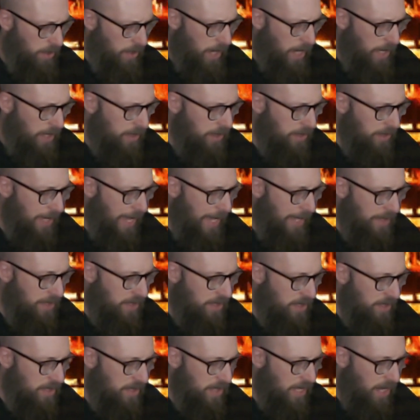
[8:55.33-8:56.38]
A
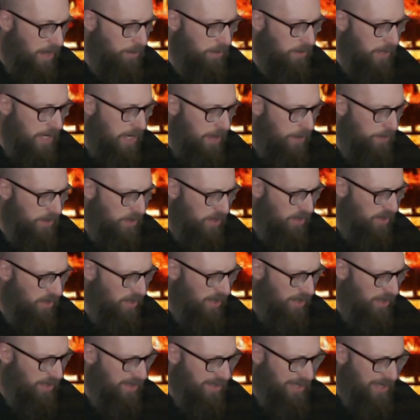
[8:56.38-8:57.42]
glance doubly
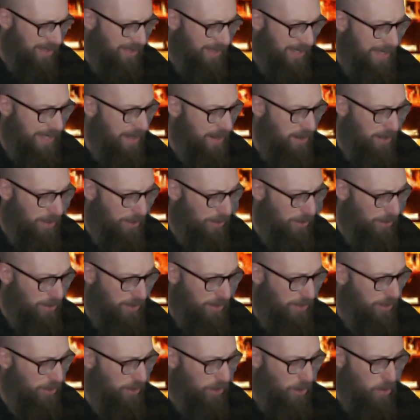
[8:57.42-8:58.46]
absurd since the garret
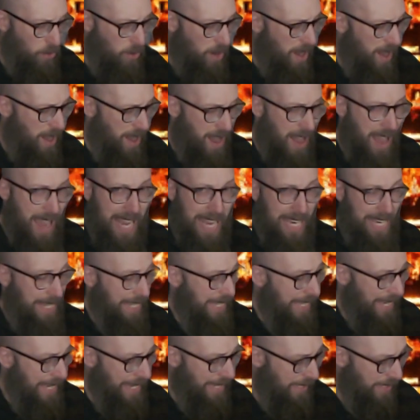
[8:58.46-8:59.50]
stood so high and
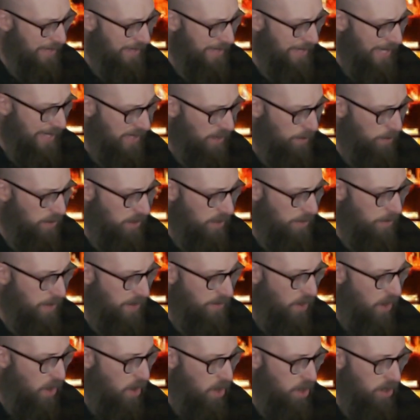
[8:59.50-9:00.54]
inaccessible
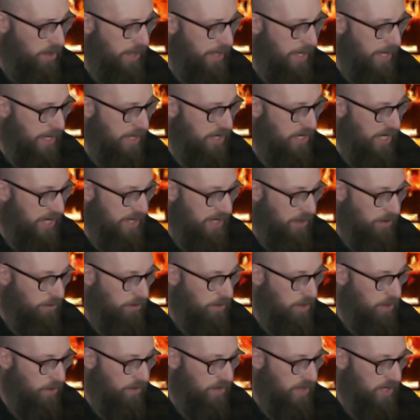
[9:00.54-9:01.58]
above all the adjacent
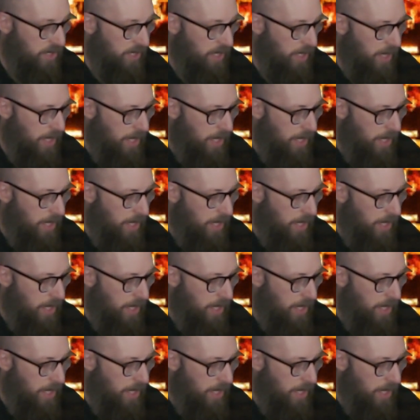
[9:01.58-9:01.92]
roofs,